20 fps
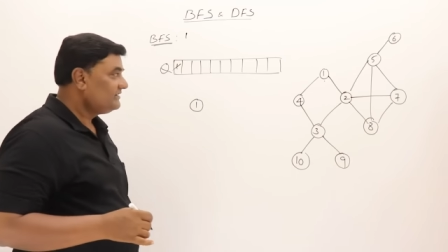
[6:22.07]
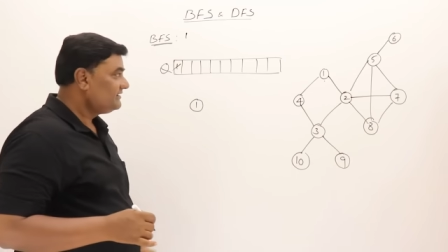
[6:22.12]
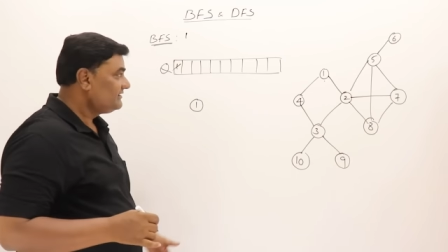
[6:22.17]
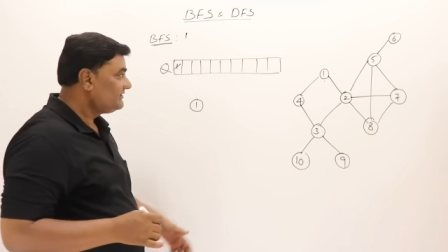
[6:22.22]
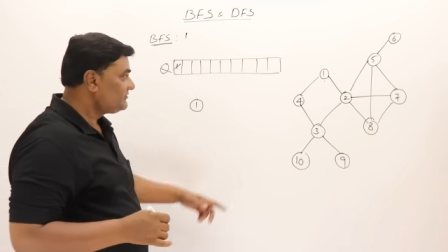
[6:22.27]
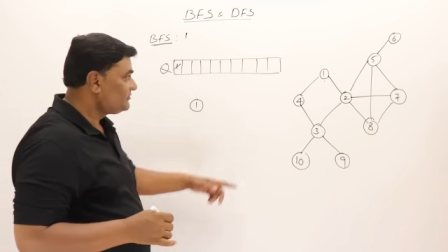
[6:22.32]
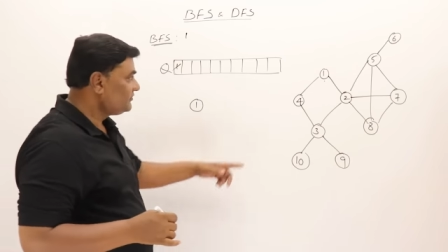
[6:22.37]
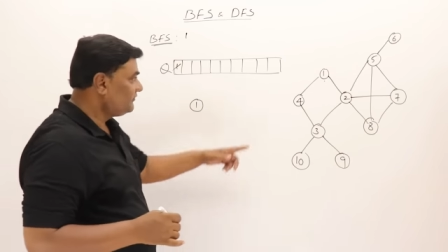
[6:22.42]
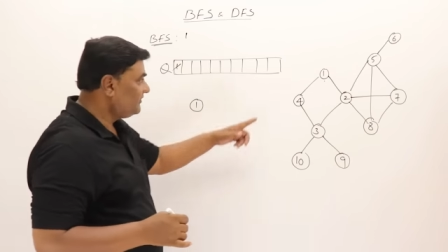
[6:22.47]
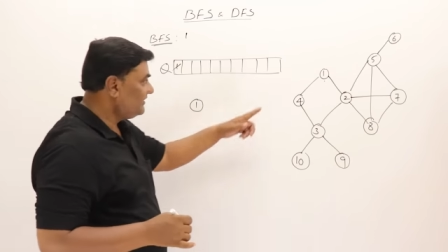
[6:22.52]

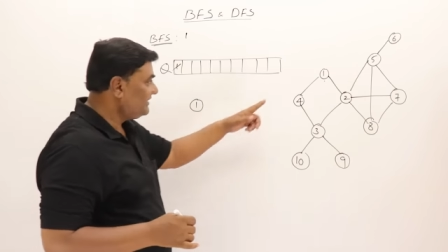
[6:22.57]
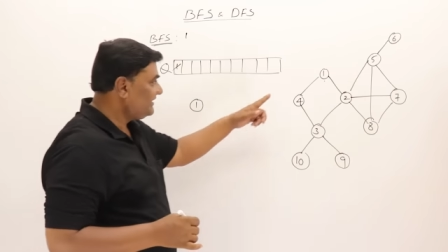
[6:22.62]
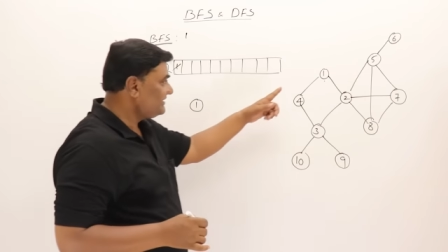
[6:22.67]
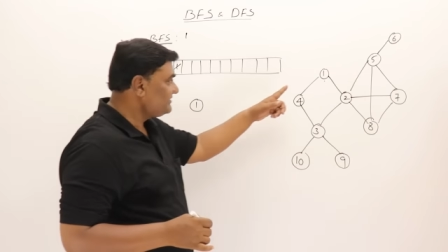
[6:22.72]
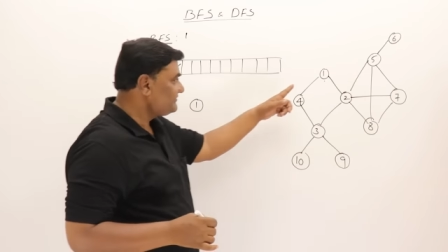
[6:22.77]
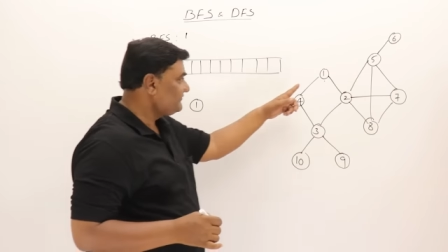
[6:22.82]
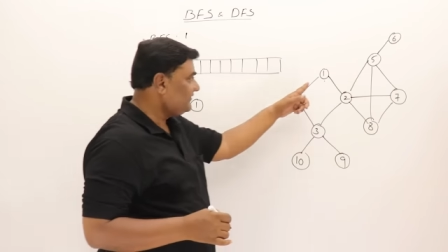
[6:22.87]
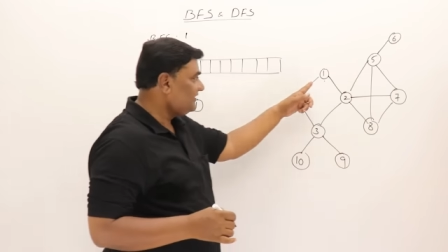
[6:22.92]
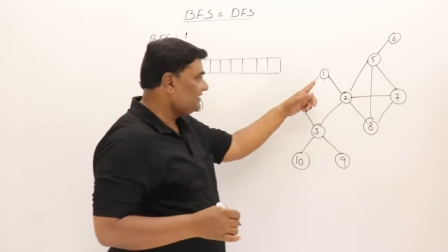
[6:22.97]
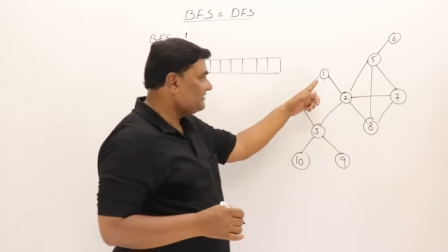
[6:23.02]
So
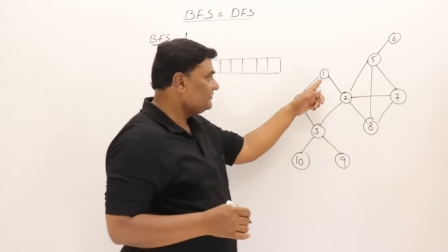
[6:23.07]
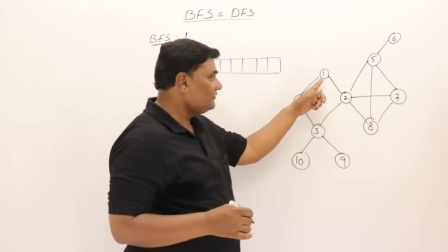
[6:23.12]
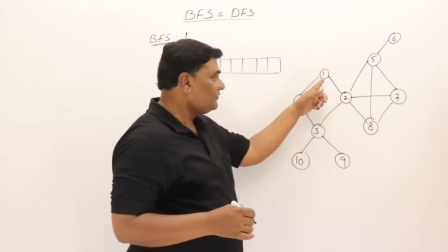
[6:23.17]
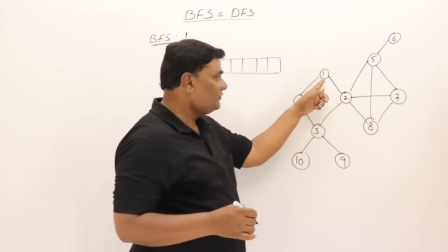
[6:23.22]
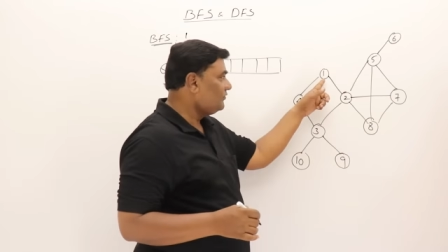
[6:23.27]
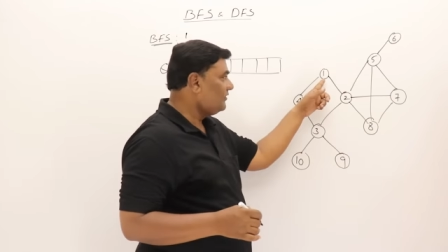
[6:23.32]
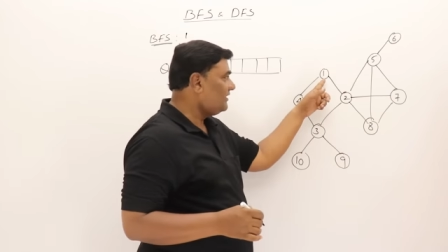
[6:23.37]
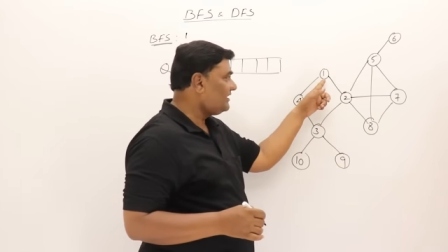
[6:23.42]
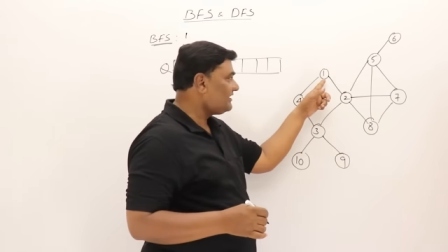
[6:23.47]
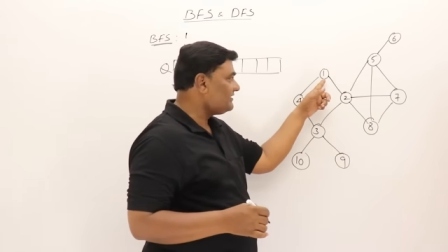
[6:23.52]
vertex 1,
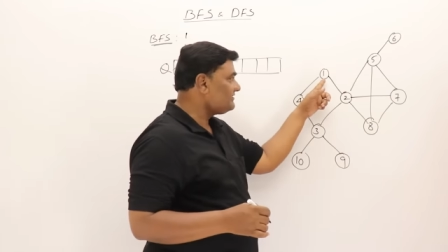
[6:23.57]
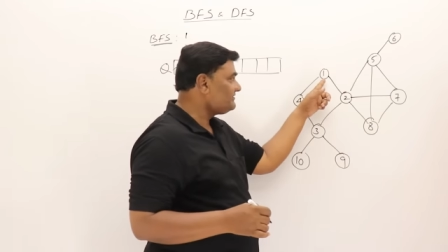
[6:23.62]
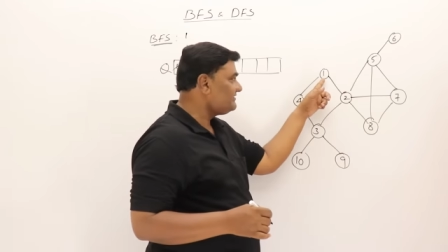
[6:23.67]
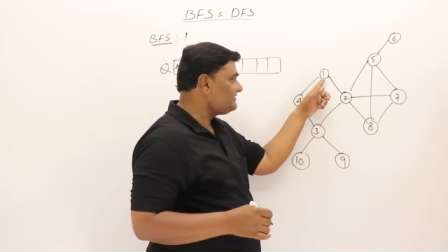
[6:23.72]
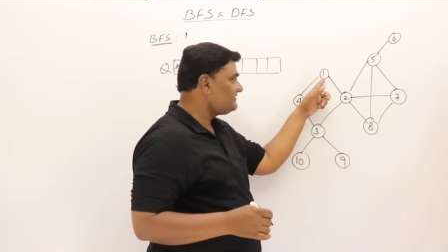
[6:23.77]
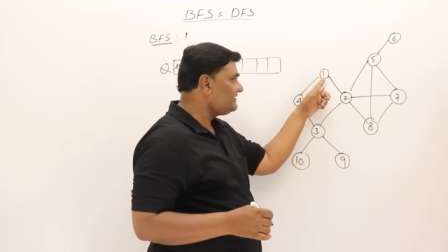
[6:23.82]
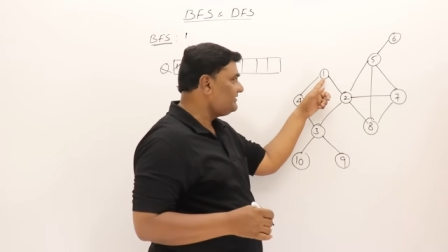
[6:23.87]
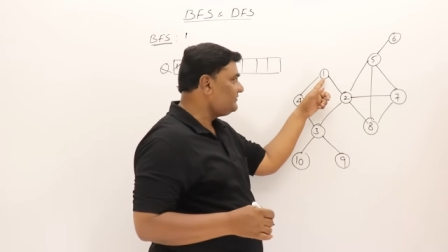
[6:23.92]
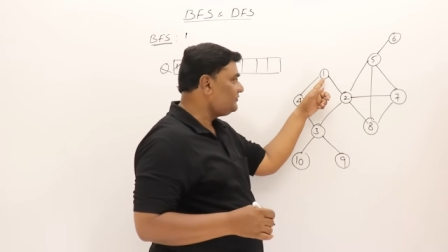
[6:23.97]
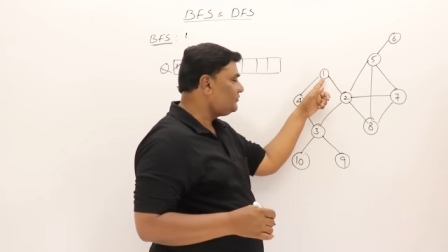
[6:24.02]
who are
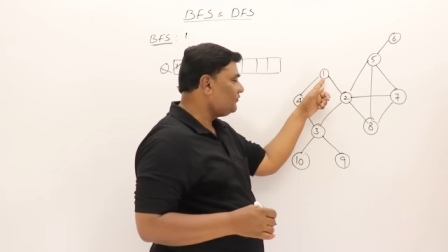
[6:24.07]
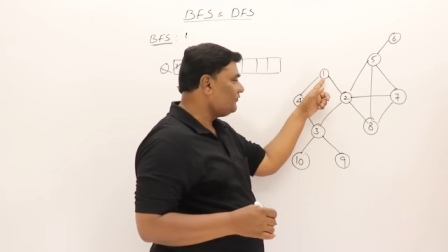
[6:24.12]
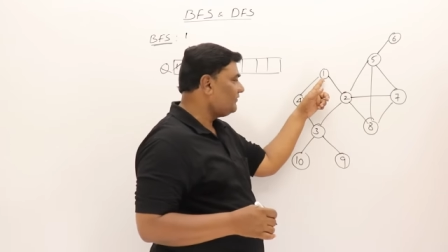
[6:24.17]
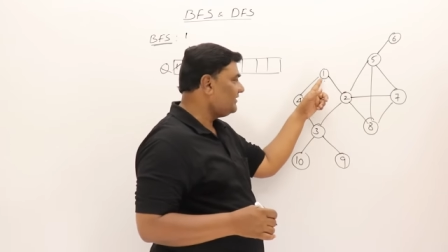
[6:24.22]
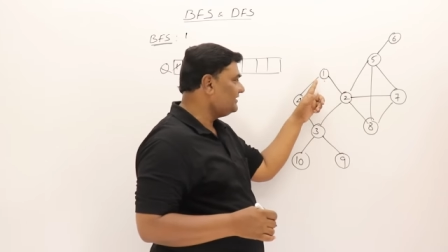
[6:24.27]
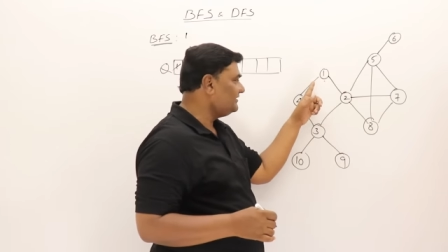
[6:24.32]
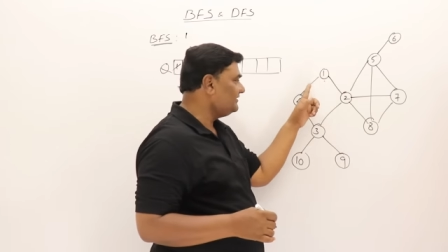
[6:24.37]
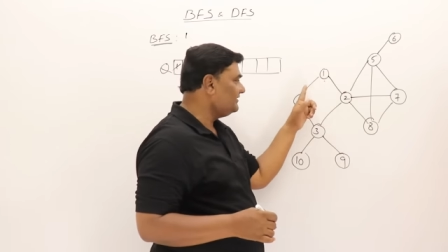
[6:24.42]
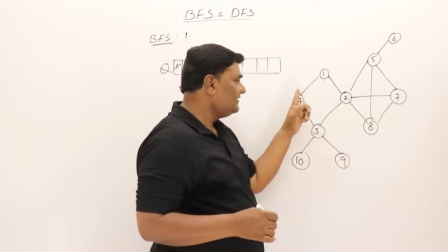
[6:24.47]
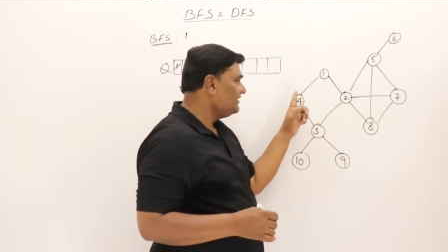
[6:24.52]
adjacent to
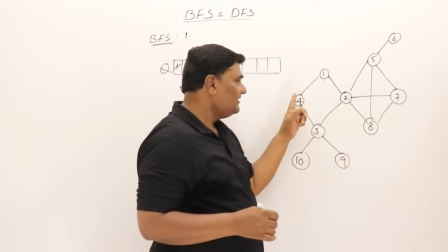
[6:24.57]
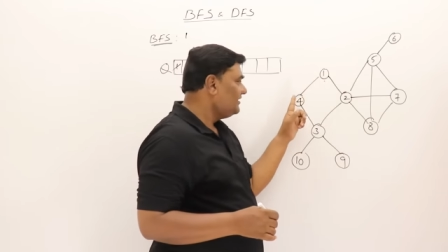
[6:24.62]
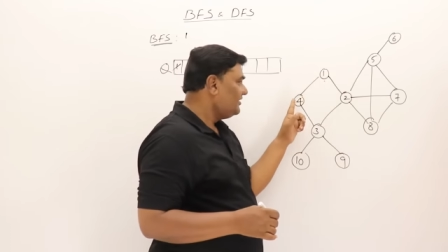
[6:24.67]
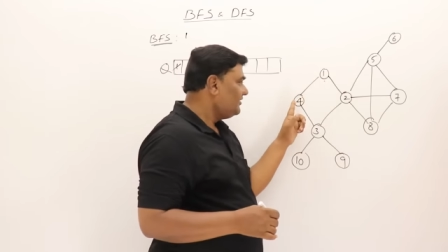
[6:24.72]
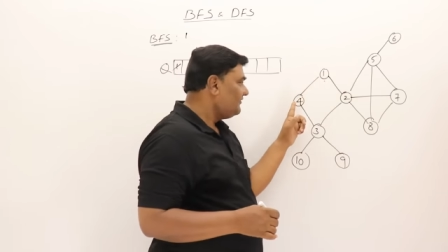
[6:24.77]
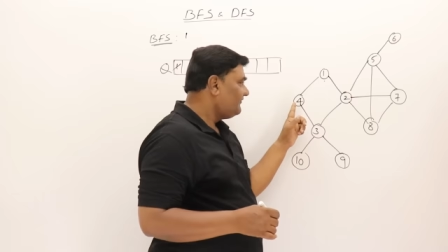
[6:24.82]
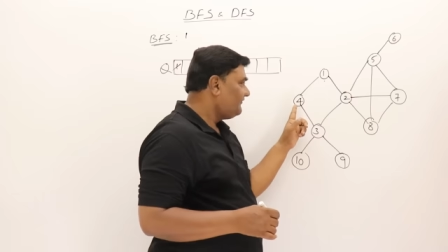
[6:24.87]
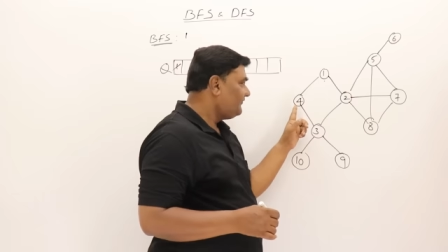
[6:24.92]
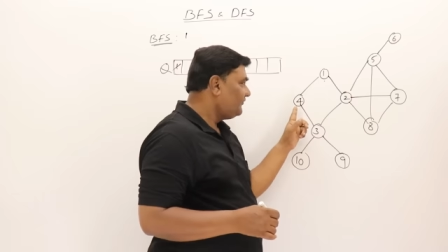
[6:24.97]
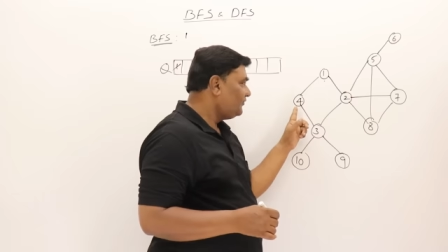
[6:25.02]
1,
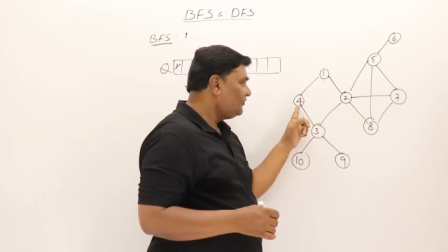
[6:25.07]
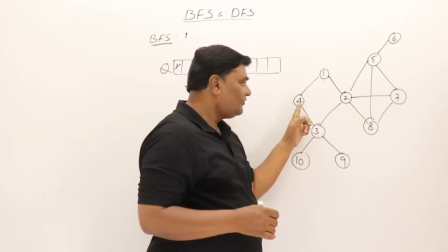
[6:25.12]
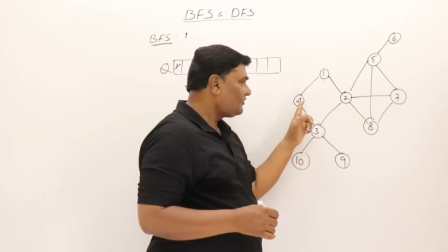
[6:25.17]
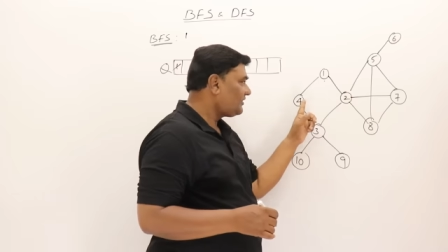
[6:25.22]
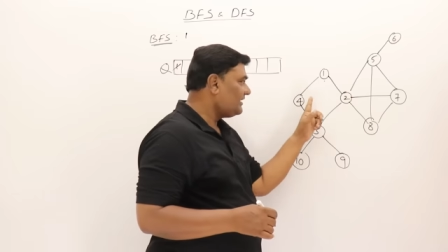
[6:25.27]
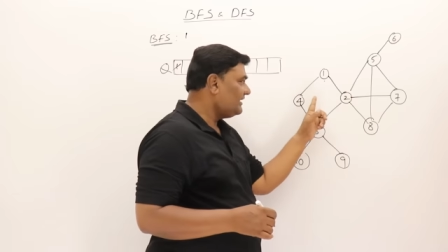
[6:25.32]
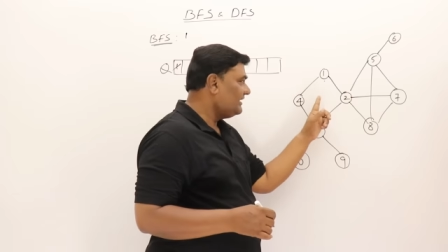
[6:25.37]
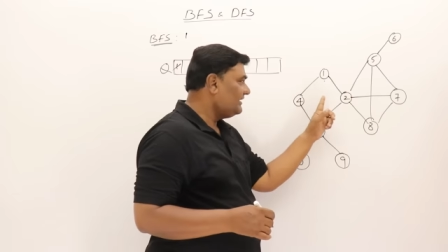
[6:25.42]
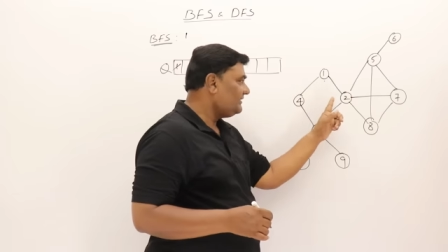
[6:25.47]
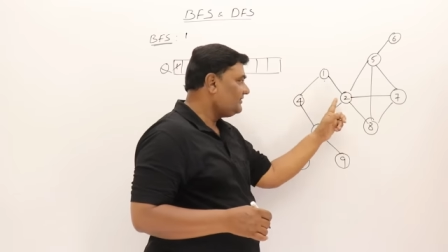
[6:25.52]
4
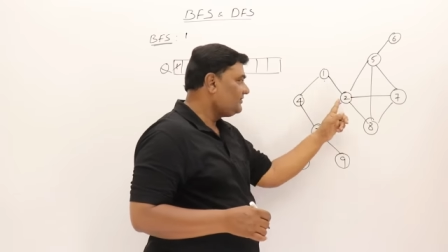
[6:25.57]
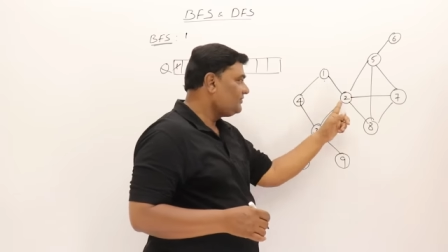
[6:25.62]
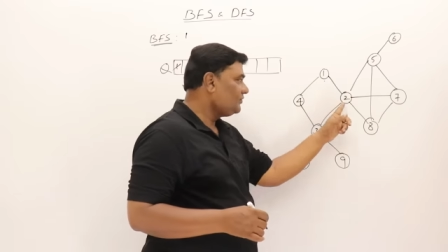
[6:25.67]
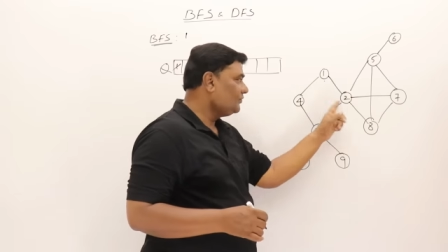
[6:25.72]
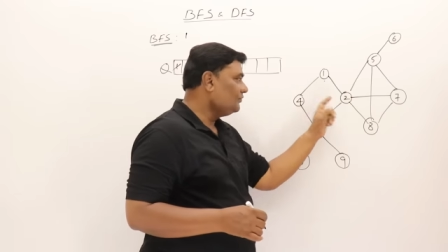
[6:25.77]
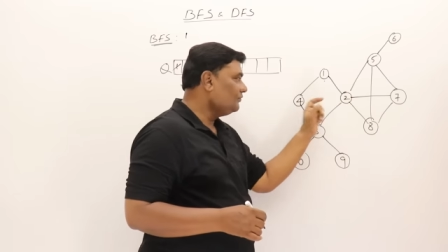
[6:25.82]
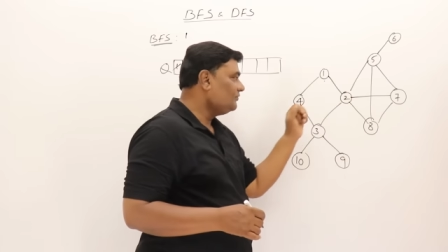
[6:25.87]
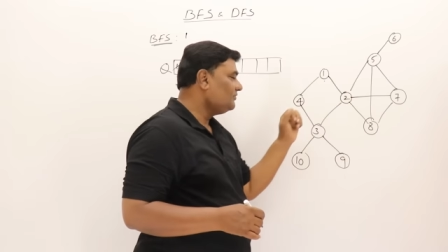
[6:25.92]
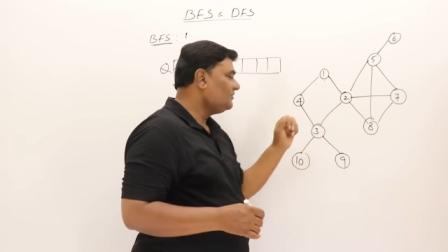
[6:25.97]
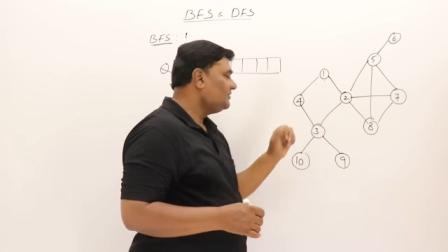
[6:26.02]
and
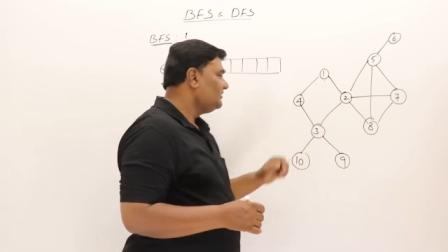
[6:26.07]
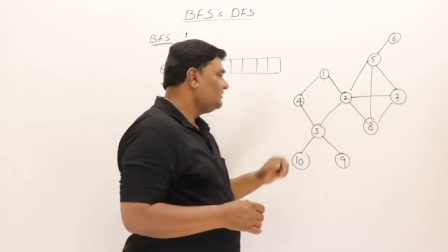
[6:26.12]
2.